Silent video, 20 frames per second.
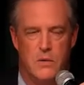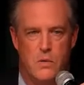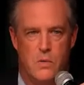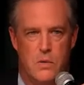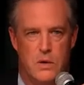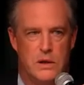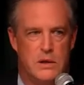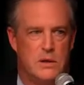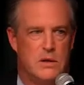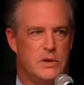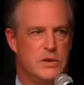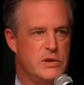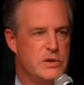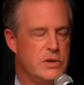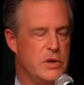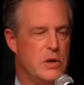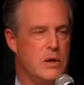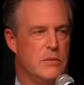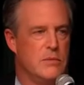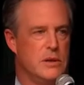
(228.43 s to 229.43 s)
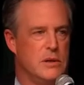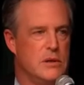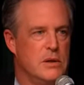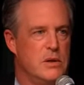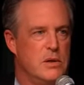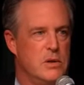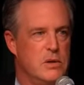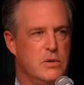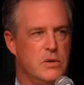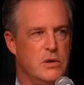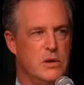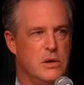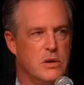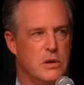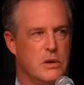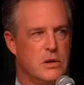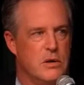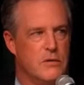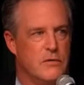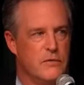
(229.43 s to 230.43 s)
will determine who
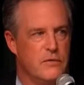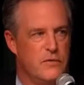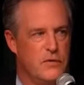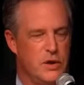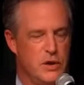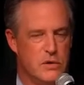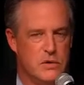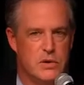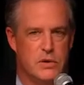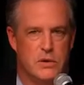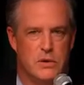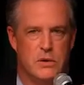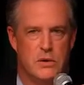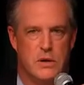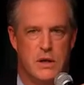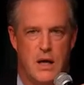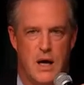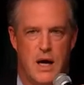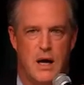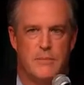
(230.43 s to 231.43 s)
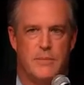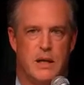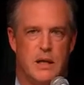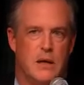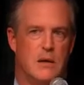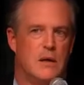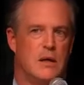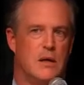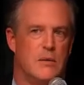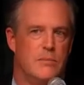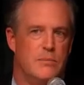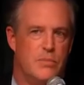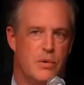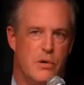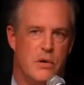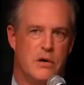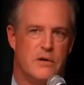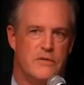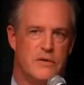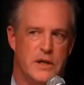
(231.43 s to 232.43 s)
your future Cobb County
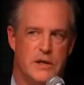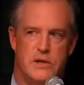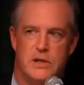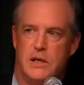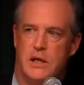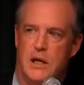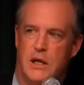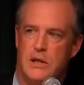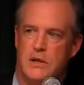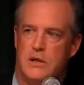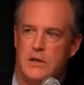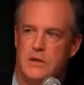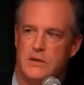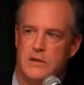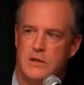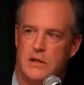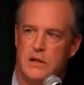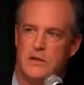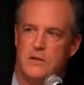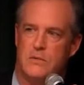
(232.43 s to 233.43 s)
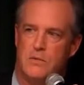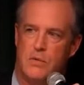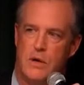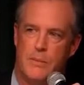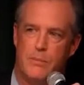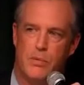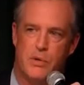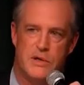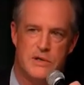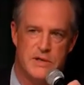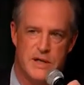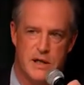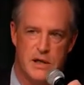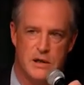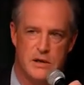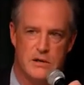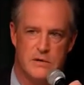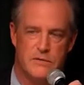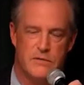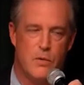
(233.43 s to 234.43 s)
Board of Education 6th
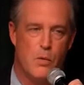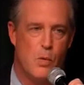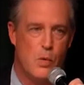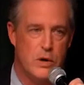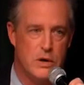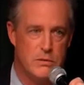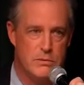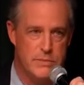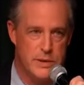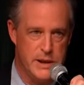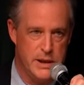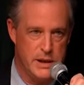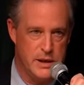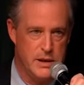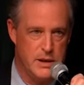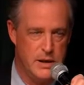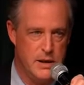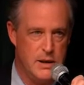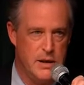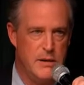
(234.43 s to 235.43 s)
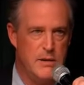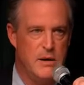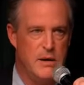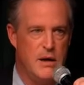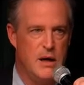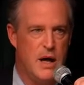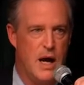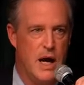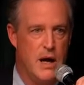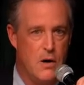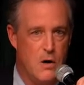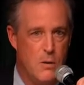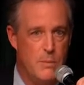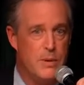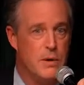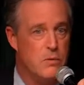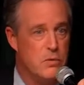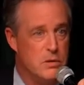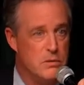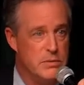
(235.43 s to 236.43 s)
representative will be. I hope
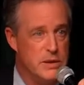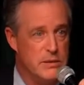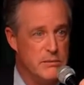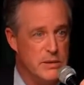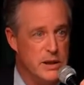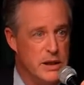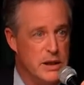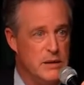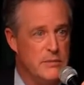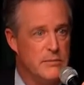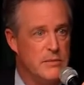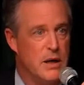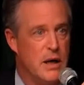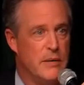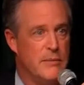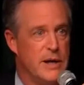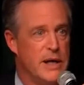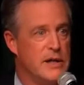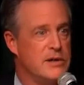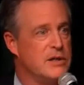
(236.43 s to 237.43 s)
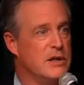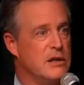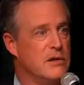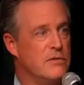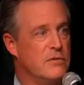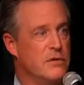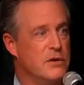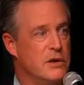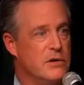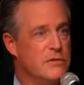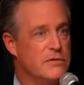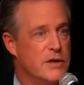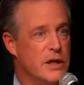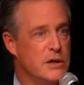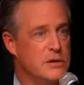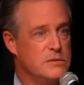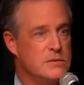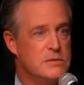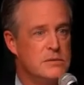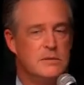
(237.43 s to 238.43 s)
it will be me. I'm asking for your
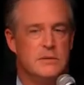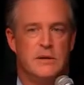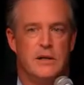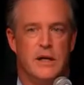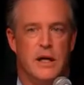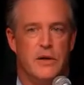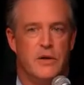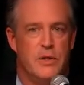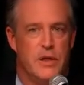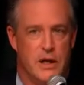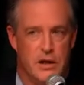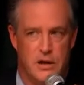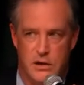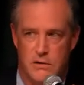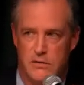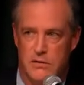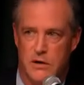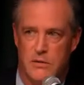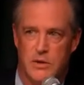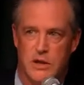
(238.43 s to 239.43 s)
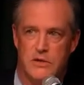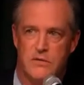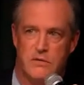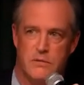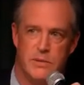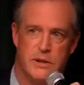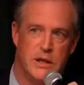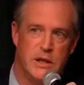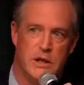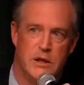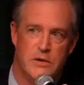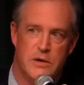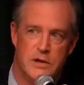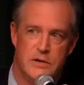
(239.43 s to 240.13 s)
vote, and thank you very much for being here